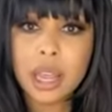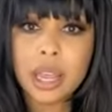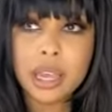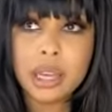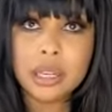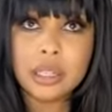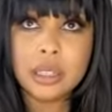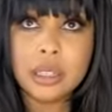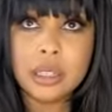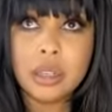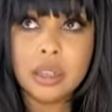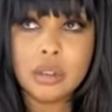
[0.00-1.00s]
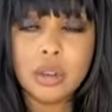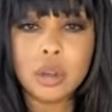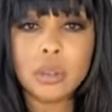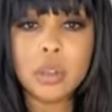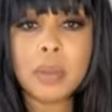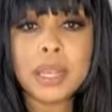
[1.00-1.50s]
And,
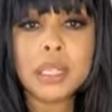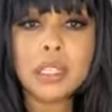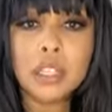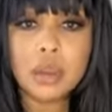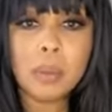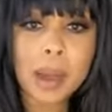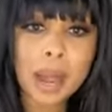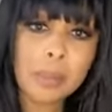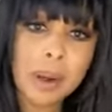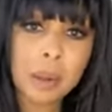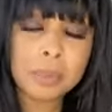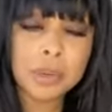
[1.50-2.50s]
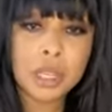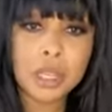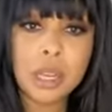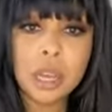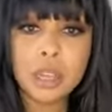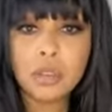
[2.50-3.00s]
so basically you buy a
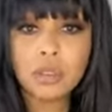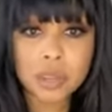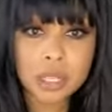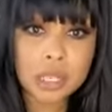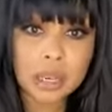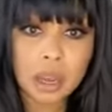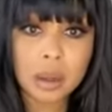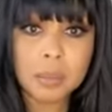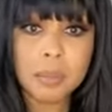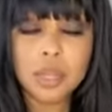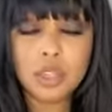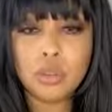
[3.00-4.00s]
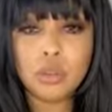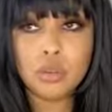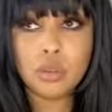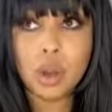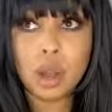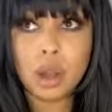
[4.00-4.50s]
property, you fix it up,
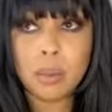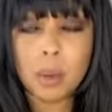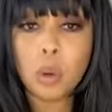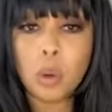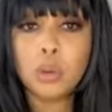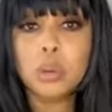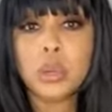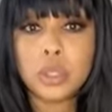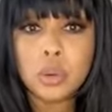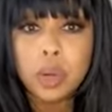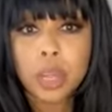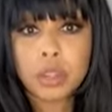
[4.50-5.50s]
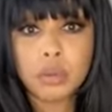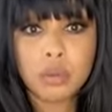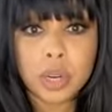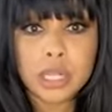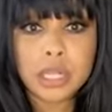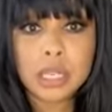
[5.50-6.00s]
you hold on to it and you
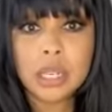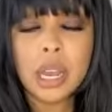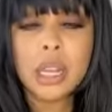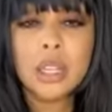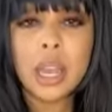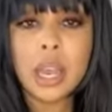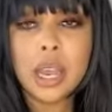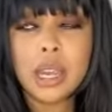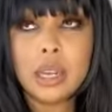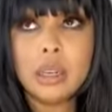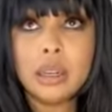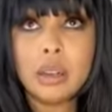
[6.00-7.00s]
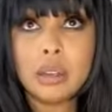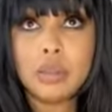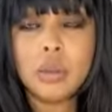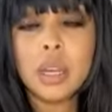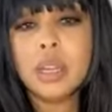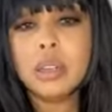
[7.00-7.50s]
rent it. And
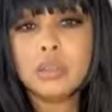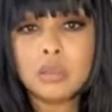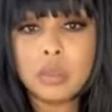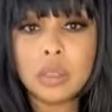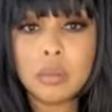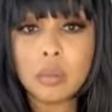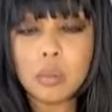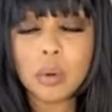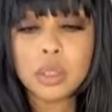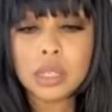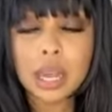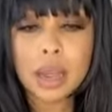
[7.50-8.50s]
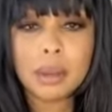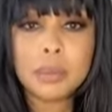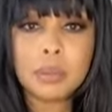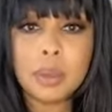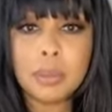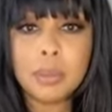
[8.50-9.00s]
you can, most
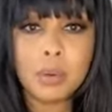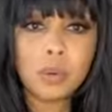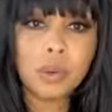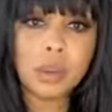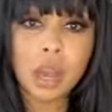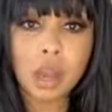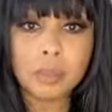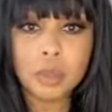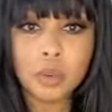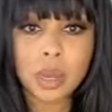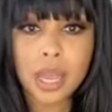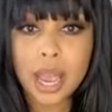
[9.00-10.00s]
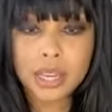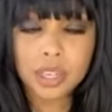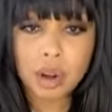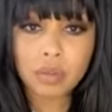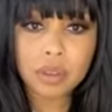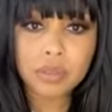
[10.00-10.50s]
times people do a cash
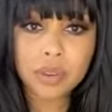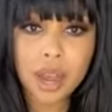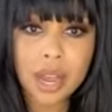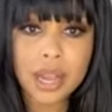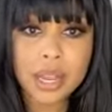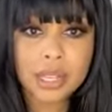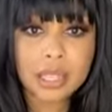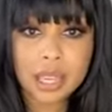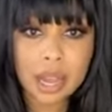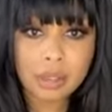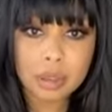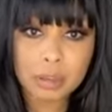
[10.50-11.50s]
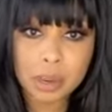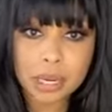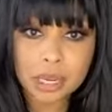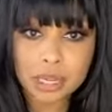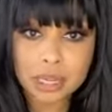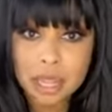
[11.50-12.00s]
out refi and take out the
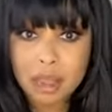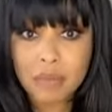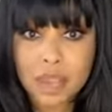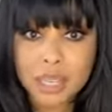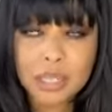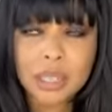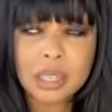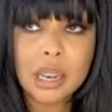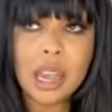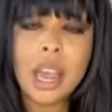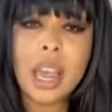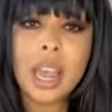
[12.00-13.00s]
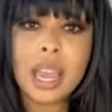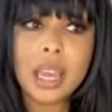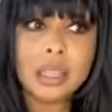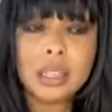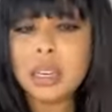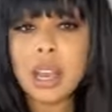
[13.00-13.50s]
money that they invested.
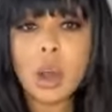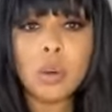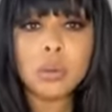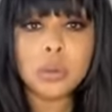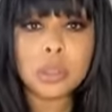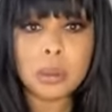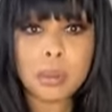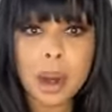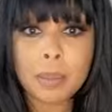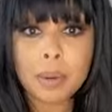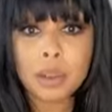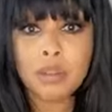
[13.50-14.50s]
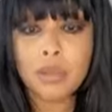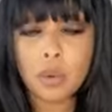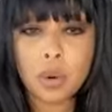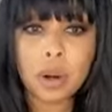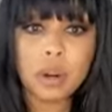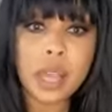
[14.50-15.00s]
And then they hold on to the property
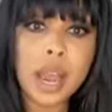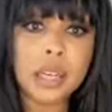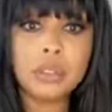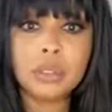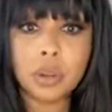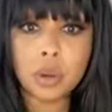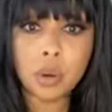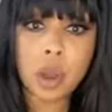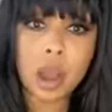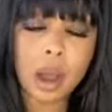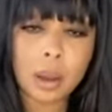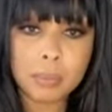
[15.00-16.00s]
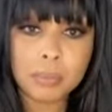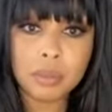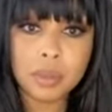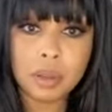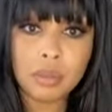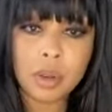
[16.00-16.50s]
for cash flow
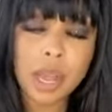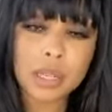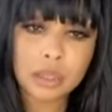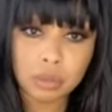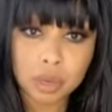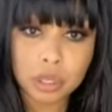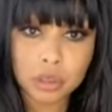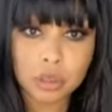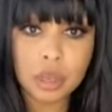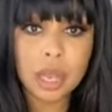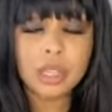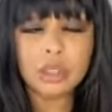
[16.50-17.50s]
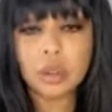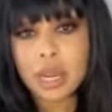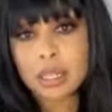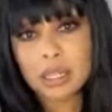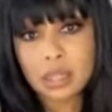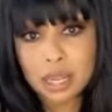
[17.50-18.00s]
as a rental. So
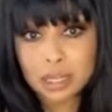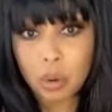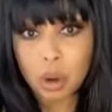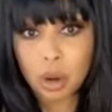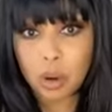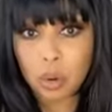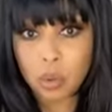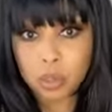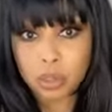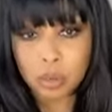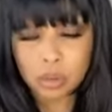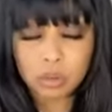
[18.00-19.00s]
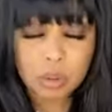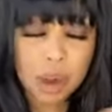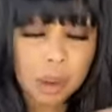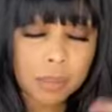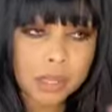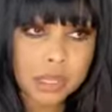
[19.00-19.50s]
that's our goal with those 3
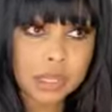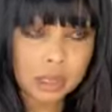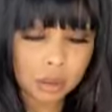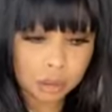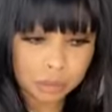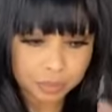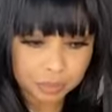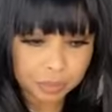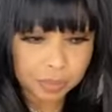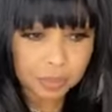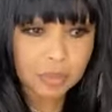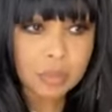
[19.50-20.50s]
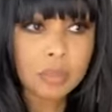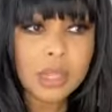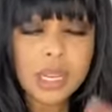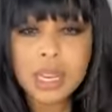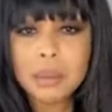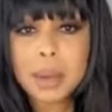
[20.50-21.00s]
properties. So
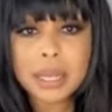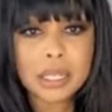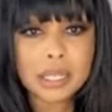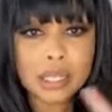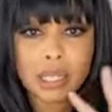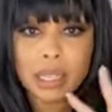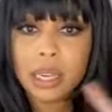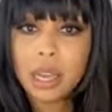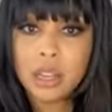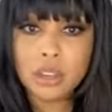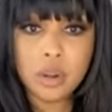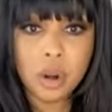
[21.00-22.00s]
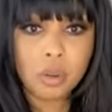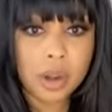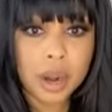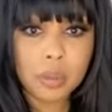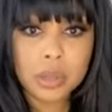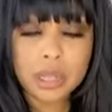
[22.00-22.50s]
he basically,
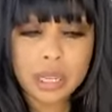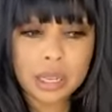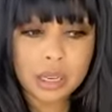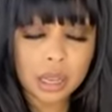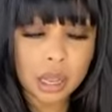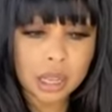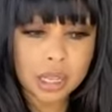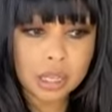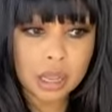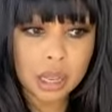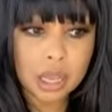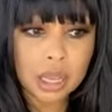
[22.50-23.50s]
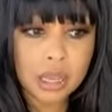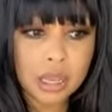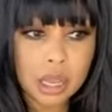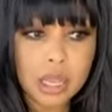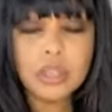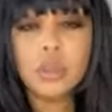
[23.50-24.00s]
ran with it.
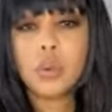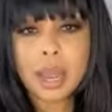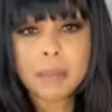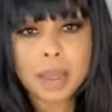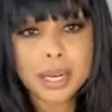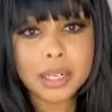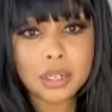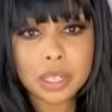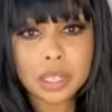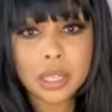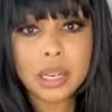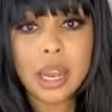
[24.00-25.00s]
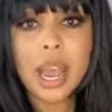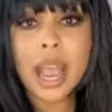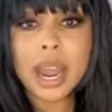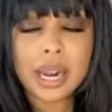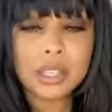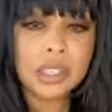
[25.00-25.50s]
He's the one that manages it.
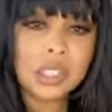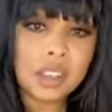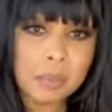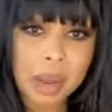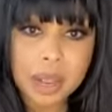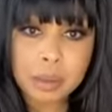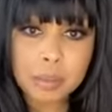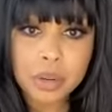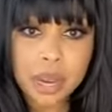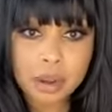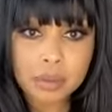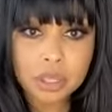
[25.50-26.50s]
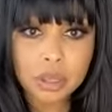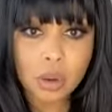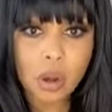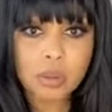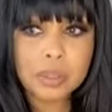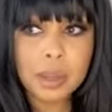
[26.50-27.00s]
And I just give my input every so
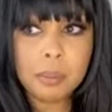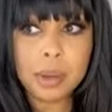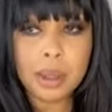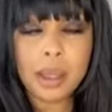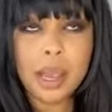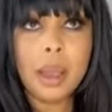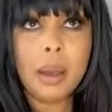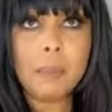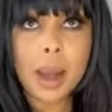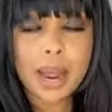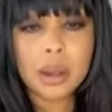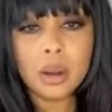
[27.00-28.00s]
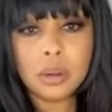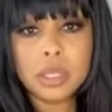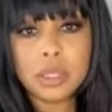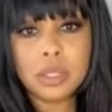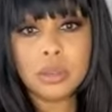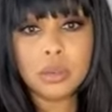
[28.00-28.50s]
often. But my goal
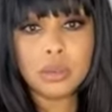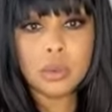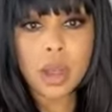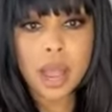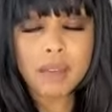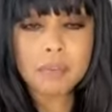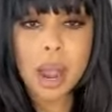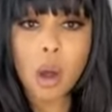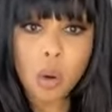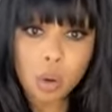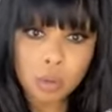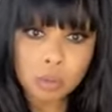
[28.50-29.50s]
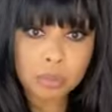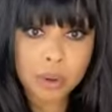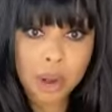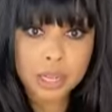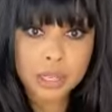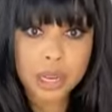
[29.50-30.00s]
is to have my own
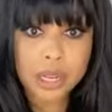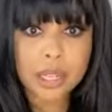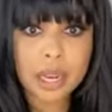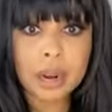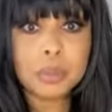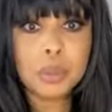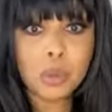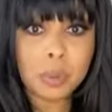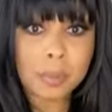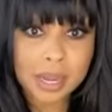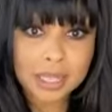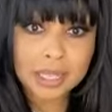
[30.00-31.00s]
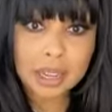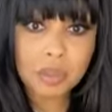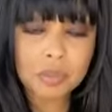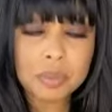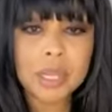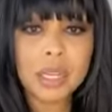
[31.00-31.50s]
project that I'm doing
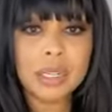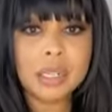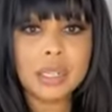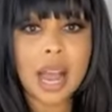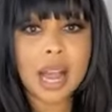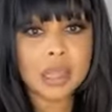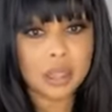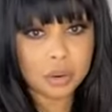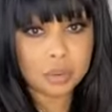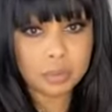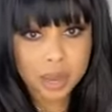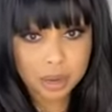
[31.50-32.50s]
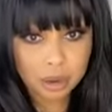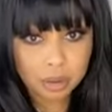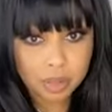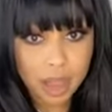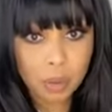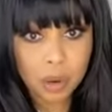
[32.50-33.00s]
myself, because I learn better
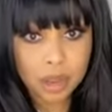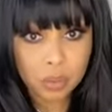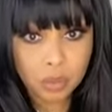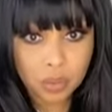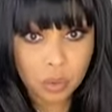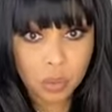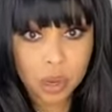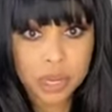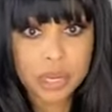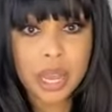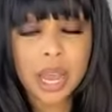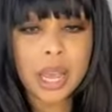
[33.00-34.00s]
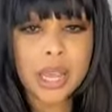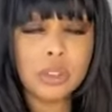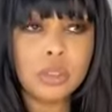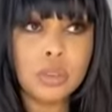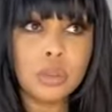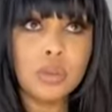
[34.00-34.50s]
that way, for one.
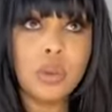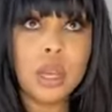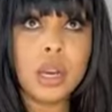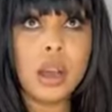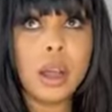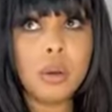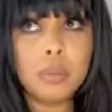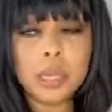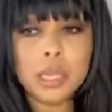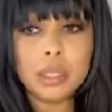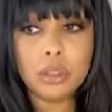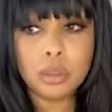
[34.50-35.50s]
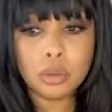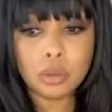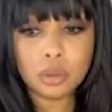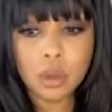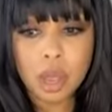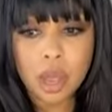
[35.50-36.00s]
And 2, it'll help me
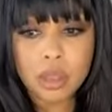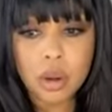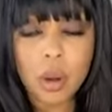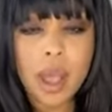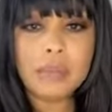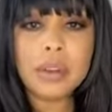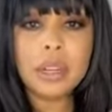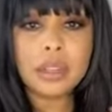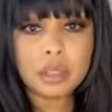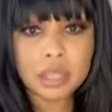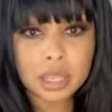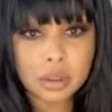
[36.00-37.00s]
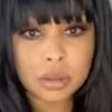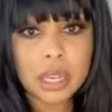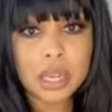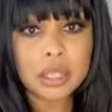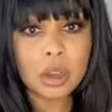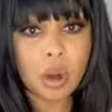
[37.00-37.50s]
to, have another skill
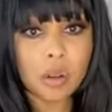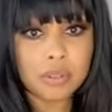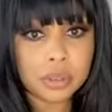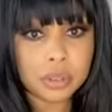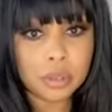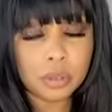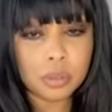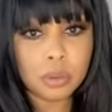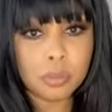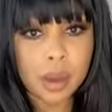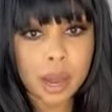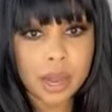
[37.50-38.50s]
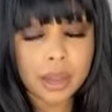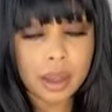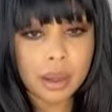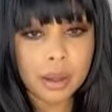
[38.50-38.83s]
set to offer to my,